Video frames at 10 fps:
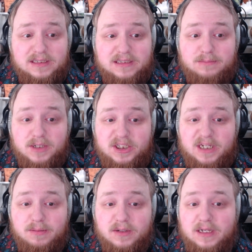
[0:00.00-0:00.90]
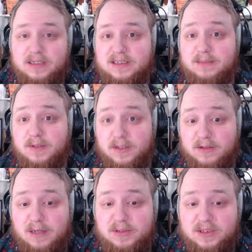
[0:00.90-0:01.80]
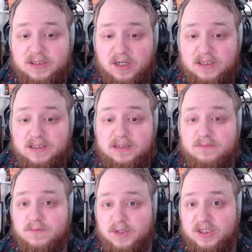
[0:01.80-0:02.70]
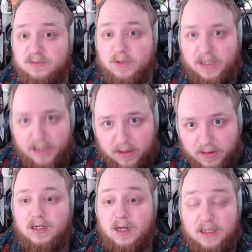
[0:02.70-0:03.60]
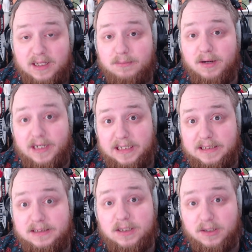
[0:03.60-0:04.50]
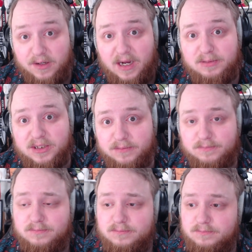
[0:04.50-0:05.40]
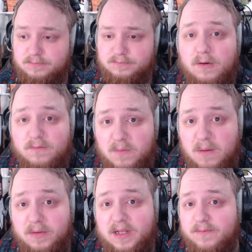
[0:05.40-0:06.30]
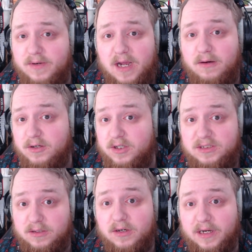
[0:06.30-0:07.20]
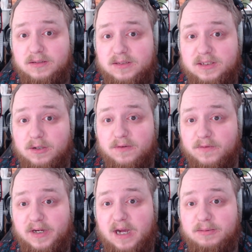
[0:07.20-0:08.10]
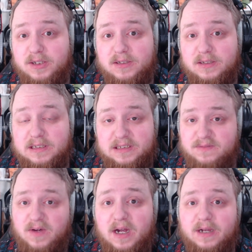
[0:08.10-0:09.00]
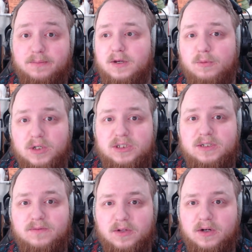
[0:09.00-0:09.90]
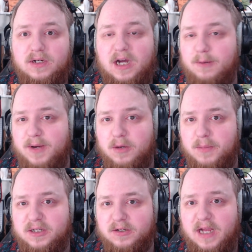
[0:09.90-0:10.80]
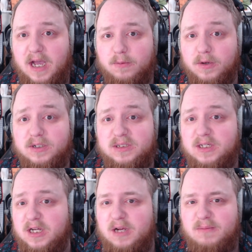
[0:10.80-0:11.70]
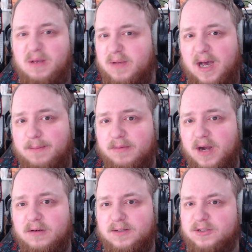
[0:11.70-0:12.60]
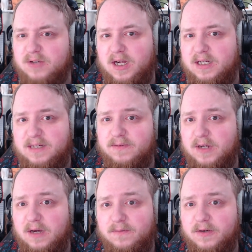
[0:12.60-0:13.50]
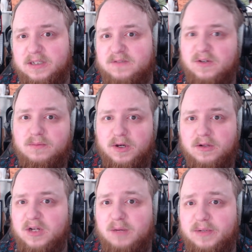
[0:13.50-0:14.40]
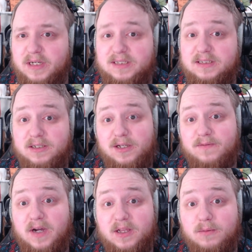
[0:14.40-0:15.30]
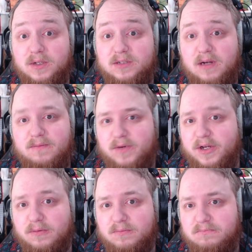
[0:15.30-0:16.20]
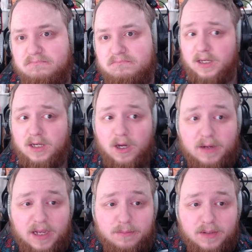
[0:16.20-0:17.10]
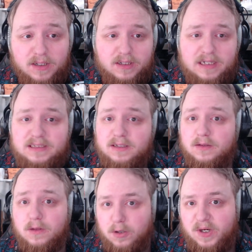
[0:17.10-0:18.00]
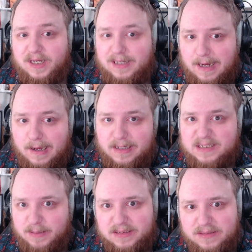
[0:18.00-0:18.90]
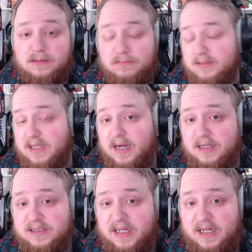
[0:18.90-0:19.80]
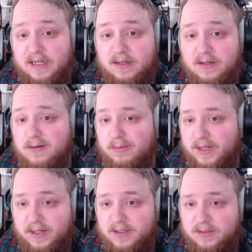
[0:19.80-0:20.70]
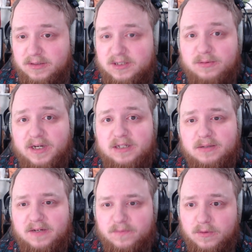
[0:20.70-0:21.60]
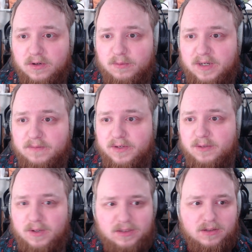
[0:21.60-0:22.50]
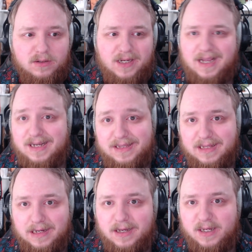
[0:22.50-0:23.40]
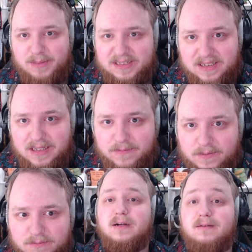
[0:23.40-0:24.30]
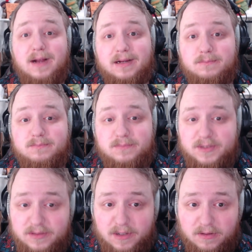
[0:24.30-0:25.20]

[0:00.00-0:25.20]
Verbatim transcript: is much cheaper than some other options costs for just one year, Alibre is a good option. Remember that for now you're just learning, so a free option is fine. Once you've learned how parametric C A D works, maybe hop around and try different offerings from other companies until you find the one that's right for you. Okay, but isn't learning C A D expensive? To that I say, what do you do in twenty twenty-four whenever you want to learn anything on a basic level? Right, you go